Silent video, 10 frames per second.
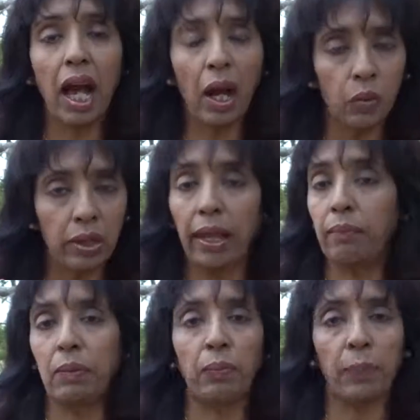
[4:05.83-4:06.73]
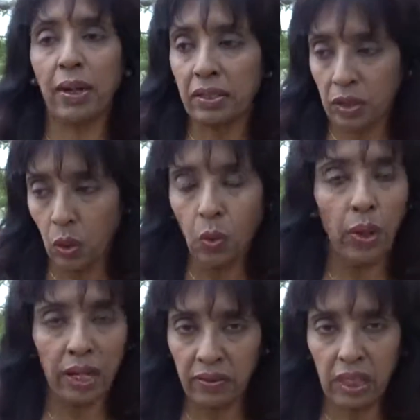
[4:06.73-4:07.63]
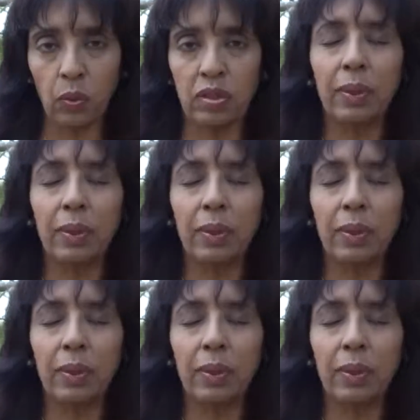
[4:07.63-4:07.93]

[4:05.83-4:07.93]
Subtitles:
I would have been prepared to go wherever it was.